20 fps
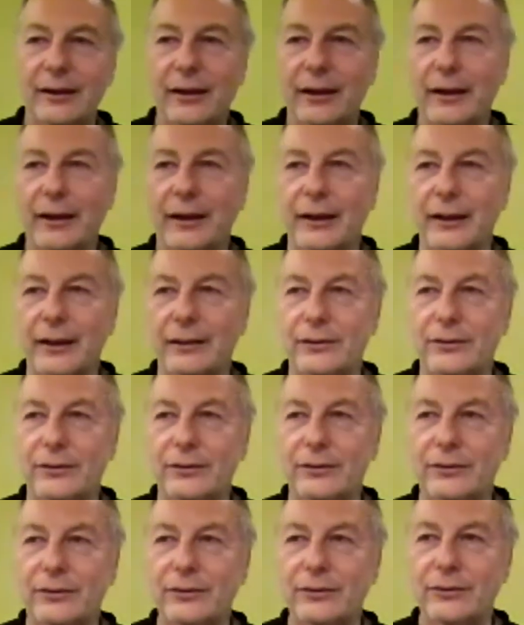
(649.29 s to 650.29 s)
and
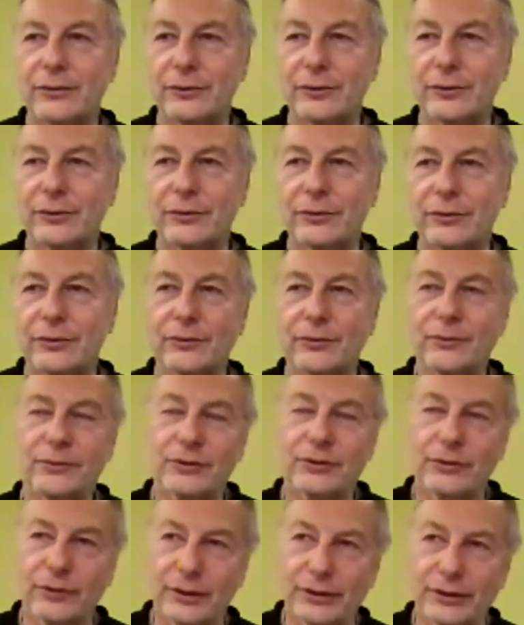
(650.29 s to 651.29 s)
to
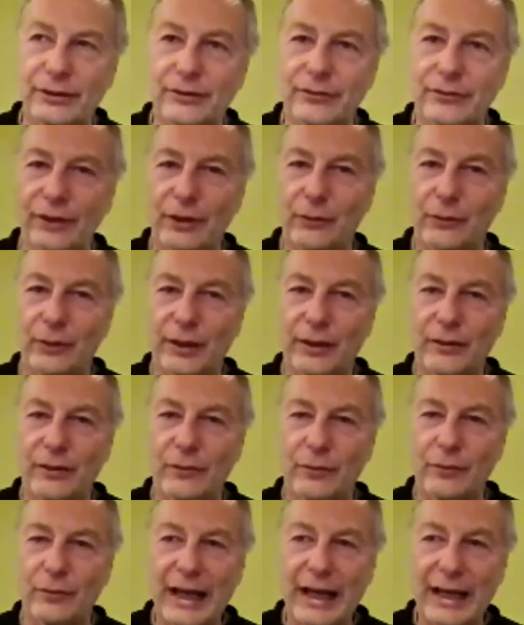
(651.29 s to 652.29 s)
a degree with
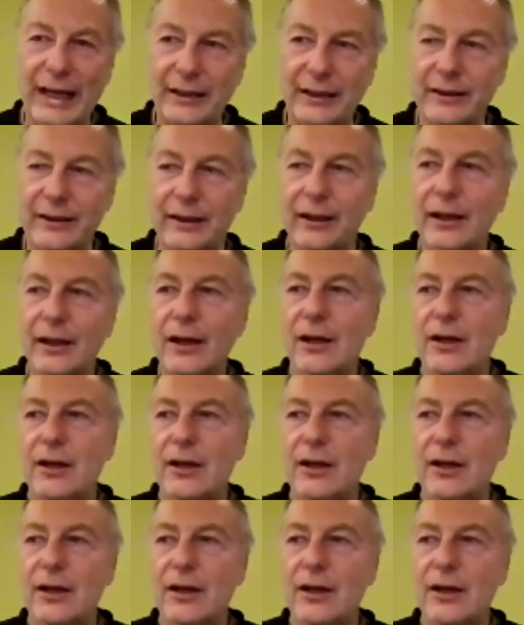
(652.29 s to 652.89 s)
editing.